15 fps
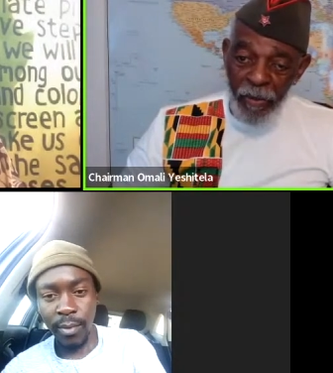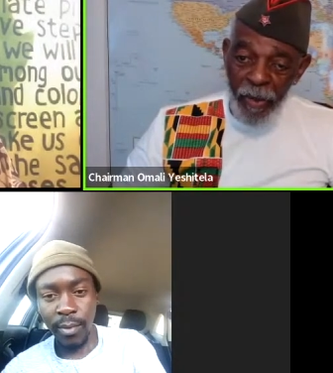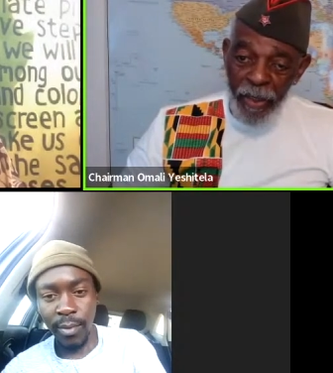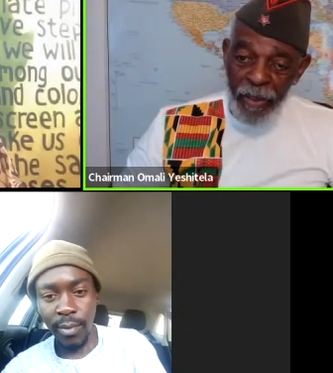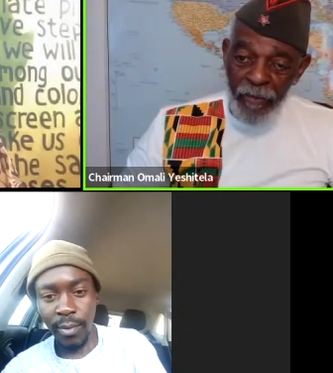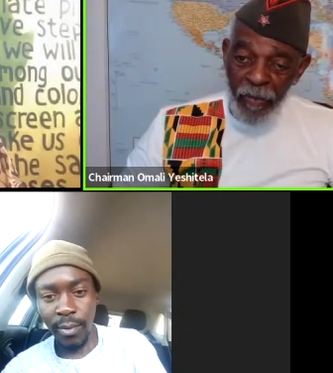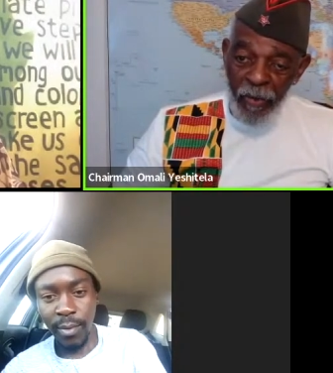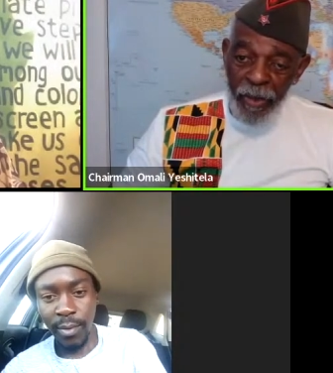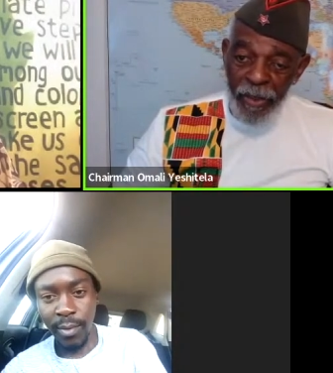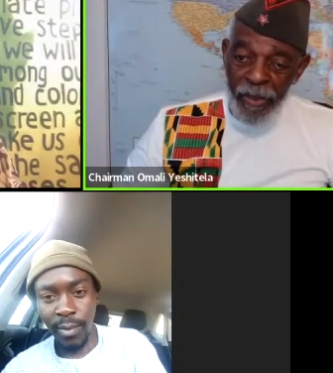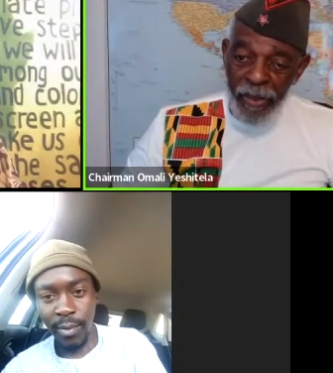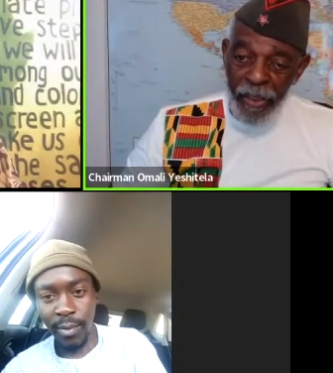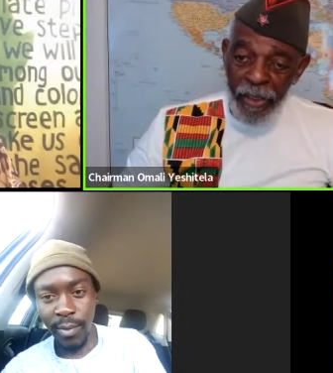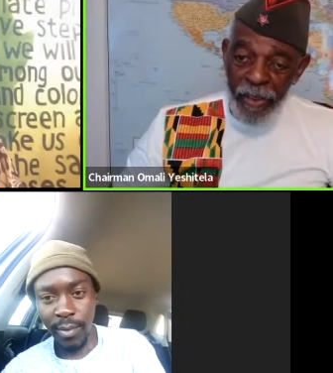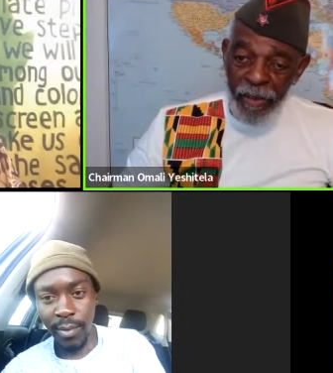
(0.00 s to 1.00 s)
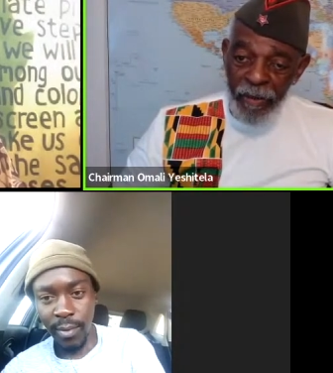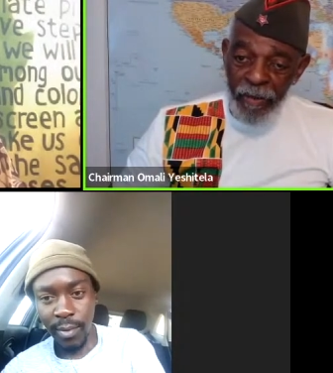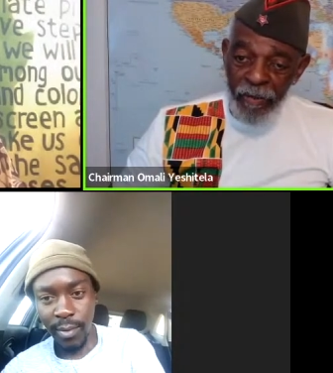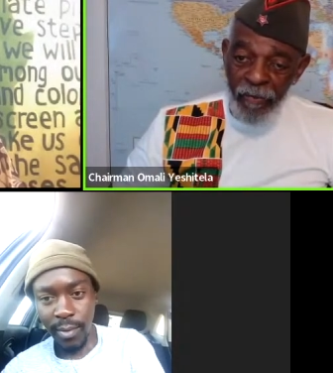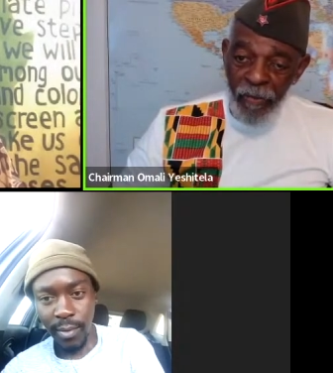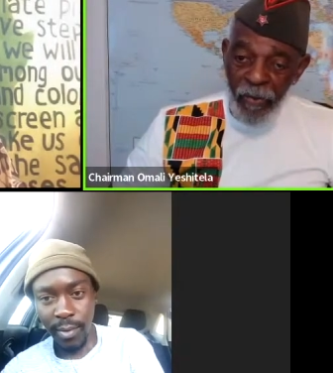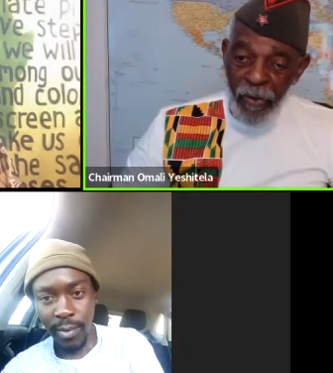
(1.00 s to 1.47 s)
Speaker 1: Director of
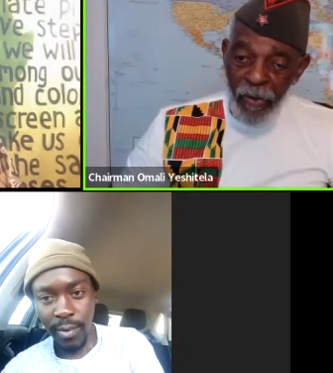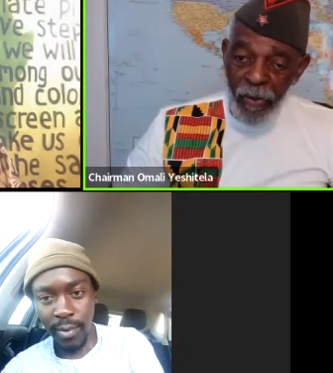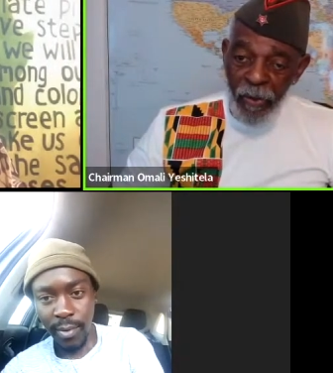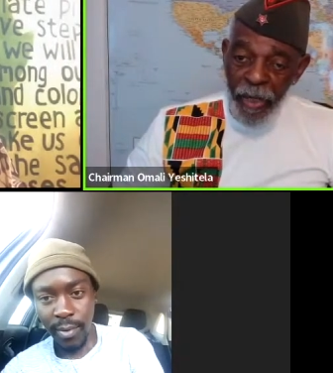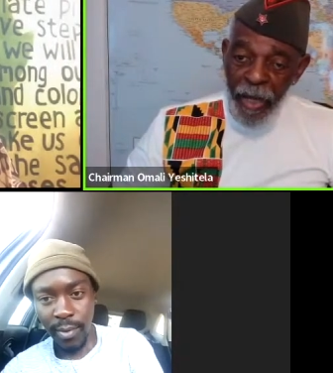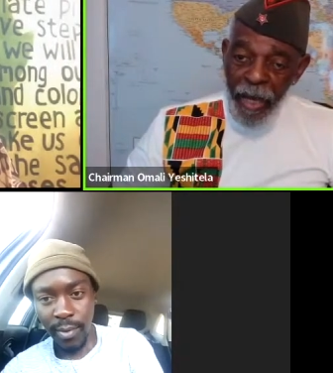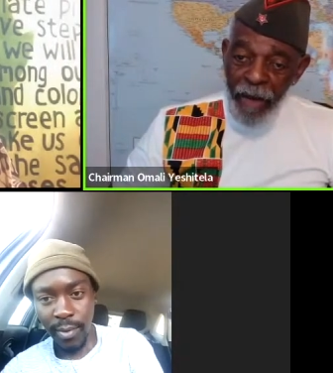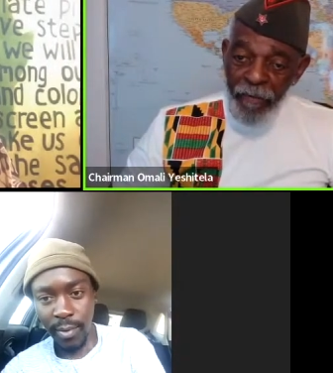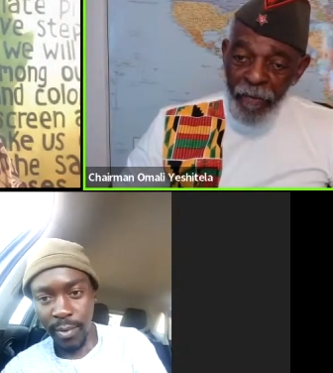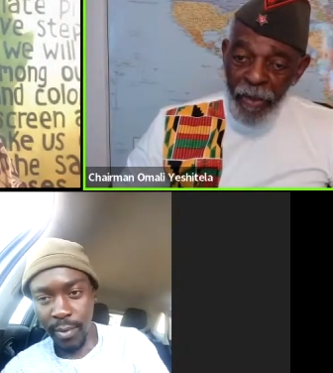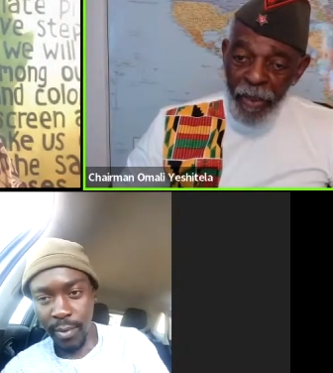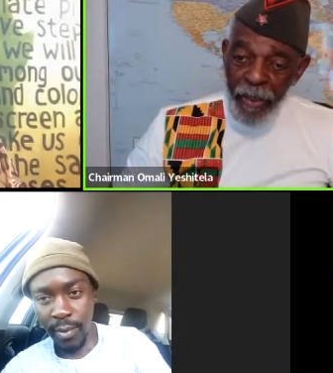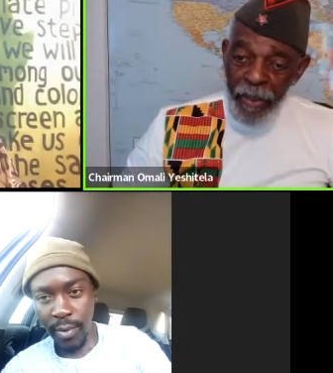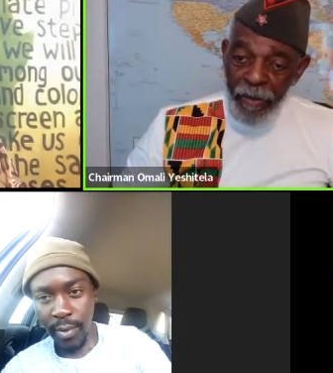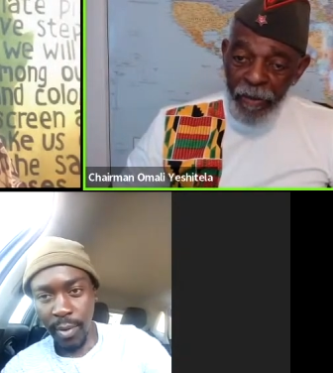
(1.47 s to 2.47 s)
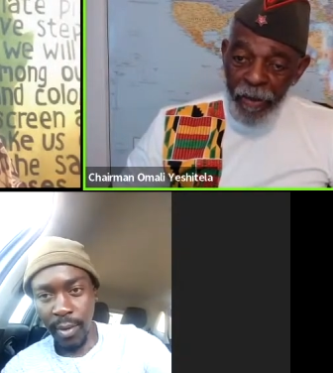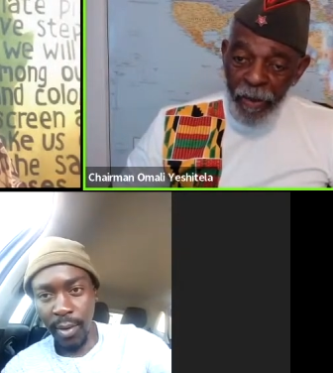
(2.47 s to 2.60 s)
Organization for Africa